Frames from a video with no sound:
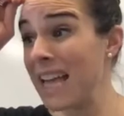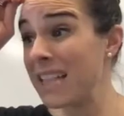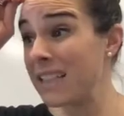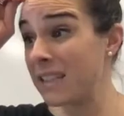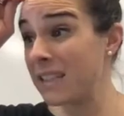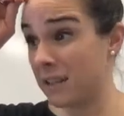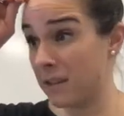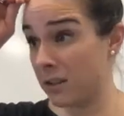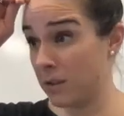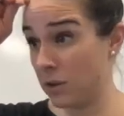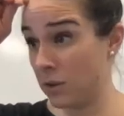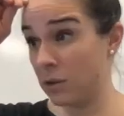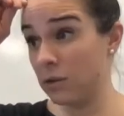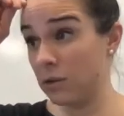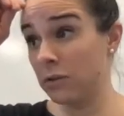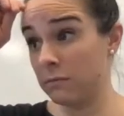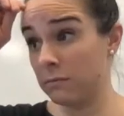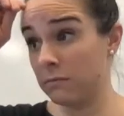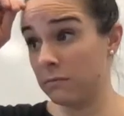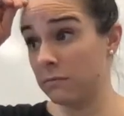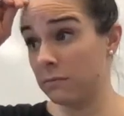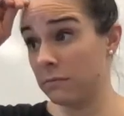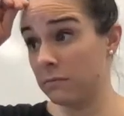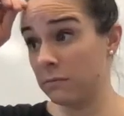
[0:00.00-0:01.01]
pencil,
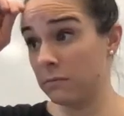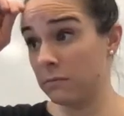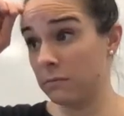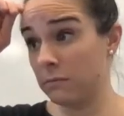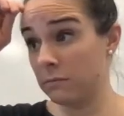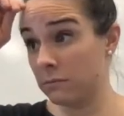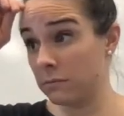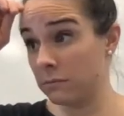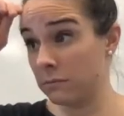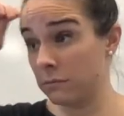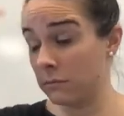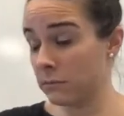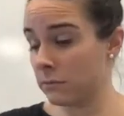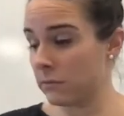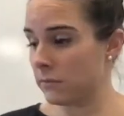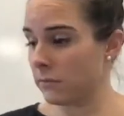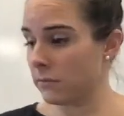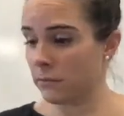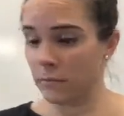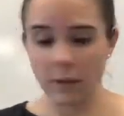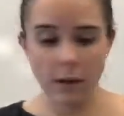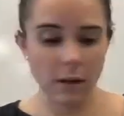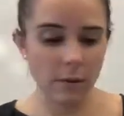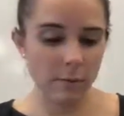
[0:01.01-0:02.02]

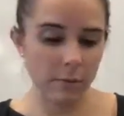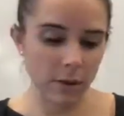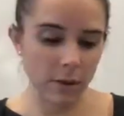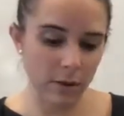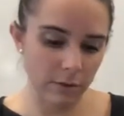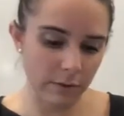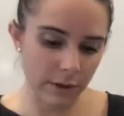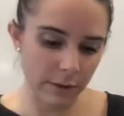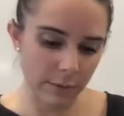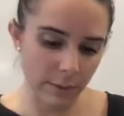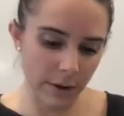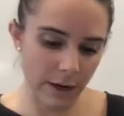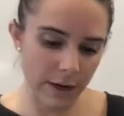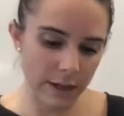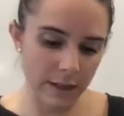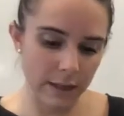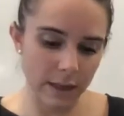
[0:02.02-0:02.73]
I'm going to rewrite